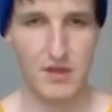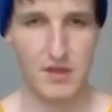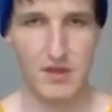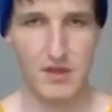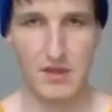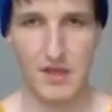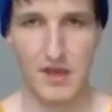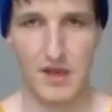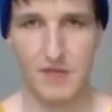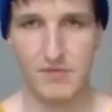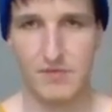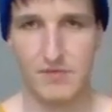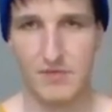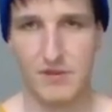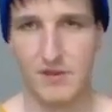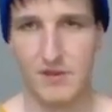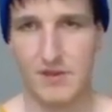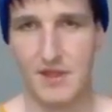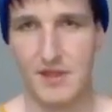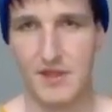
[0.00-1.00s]
yeah,
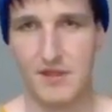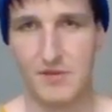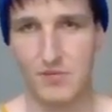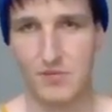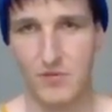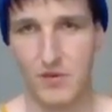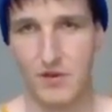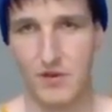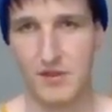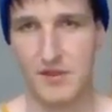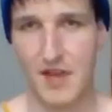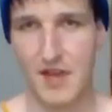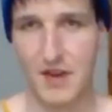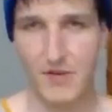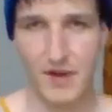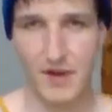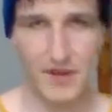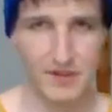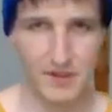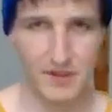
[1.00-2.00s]
there's more
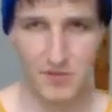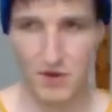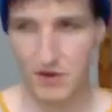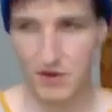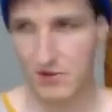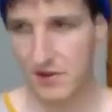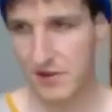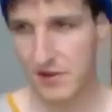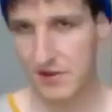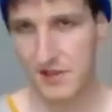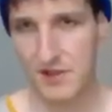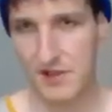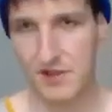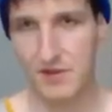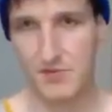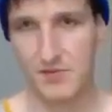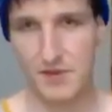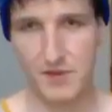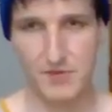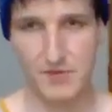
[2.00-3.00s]
direct democracy, or
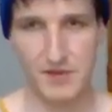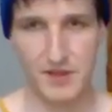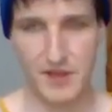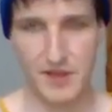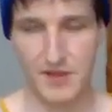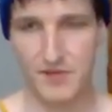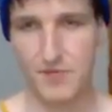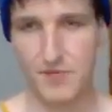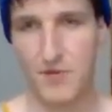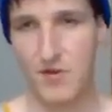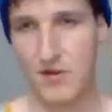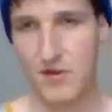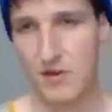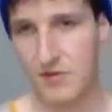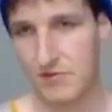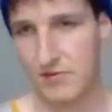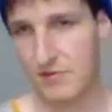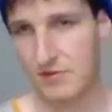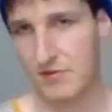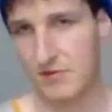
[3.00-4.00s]
people have
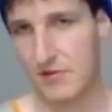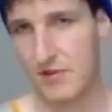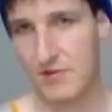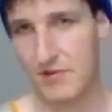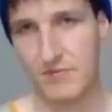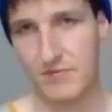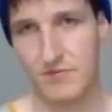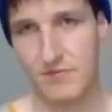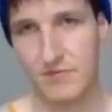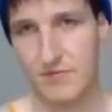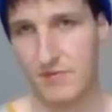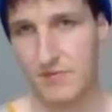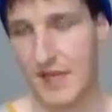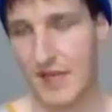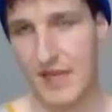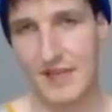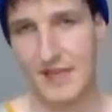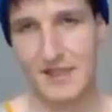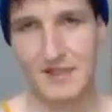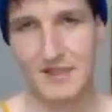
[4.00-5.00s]
more
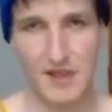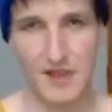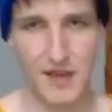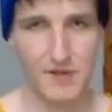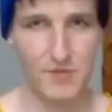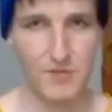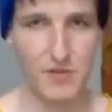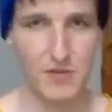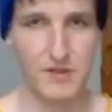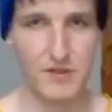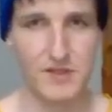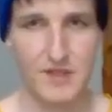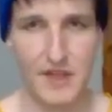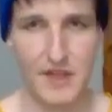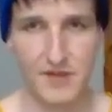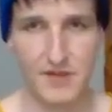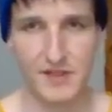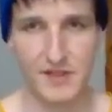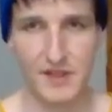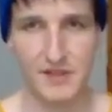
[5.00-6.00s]
can decide more
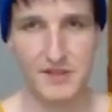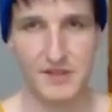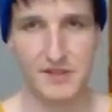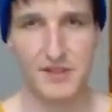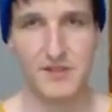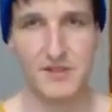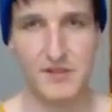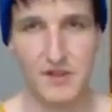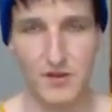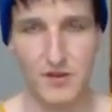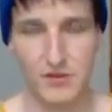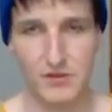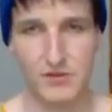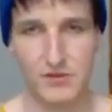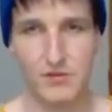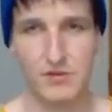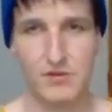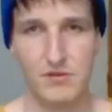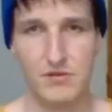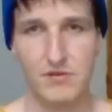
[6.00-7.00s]
stuff than just go
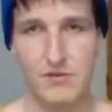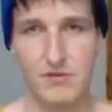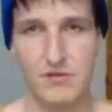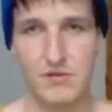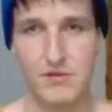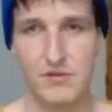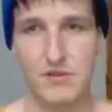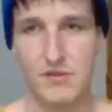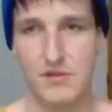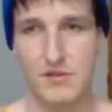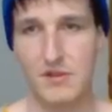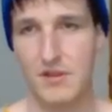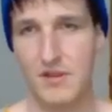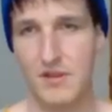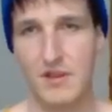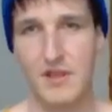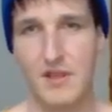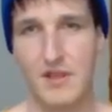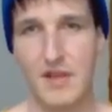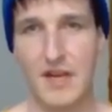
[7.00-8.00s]
to the
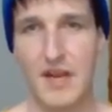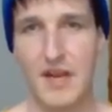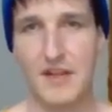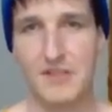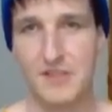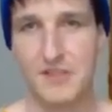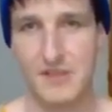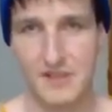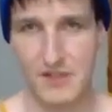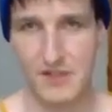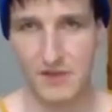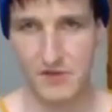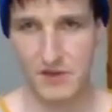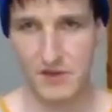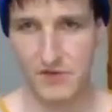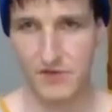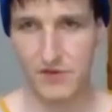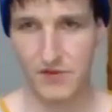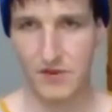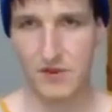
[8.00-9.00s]
elections every
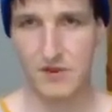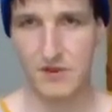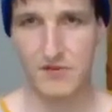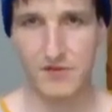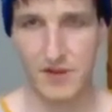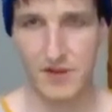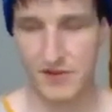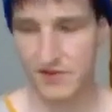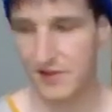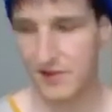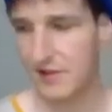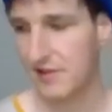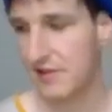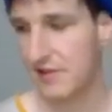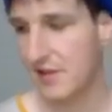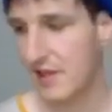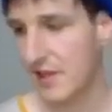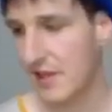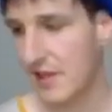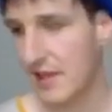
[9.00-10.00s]
4 or 5 years.
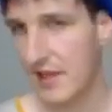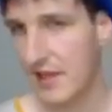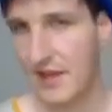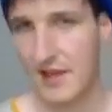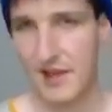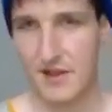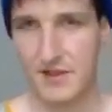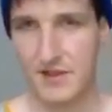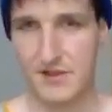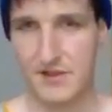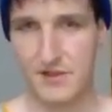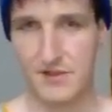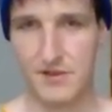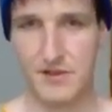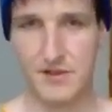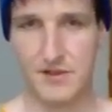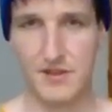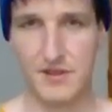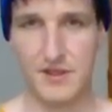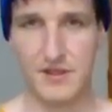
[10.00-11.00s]

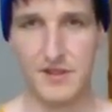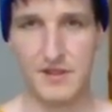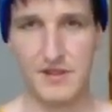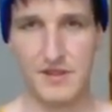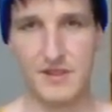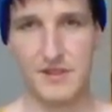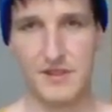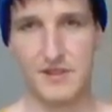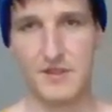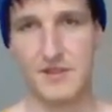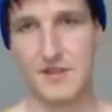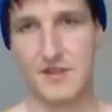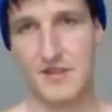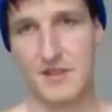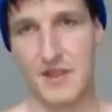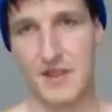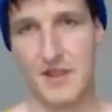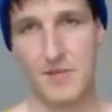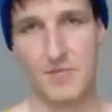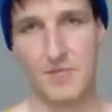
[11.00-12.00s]
So this is the
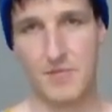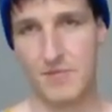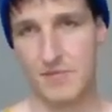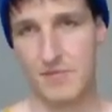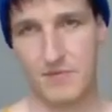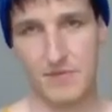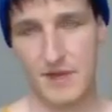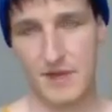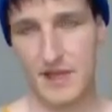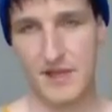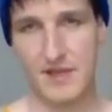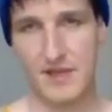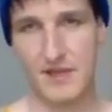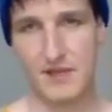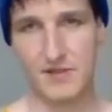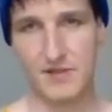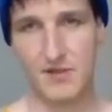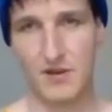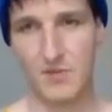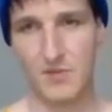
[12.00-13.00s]
same idea
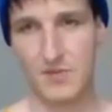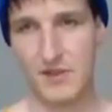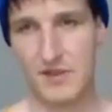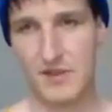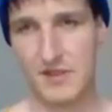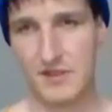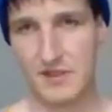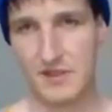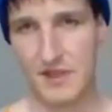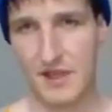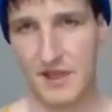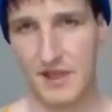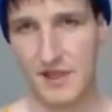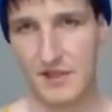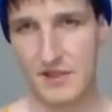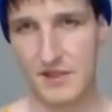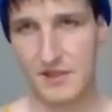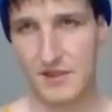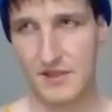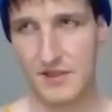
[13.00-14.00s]
in companies, I
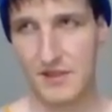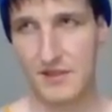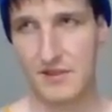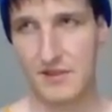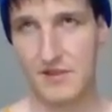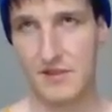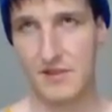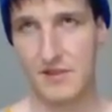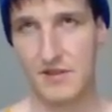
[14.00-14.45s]
guess he's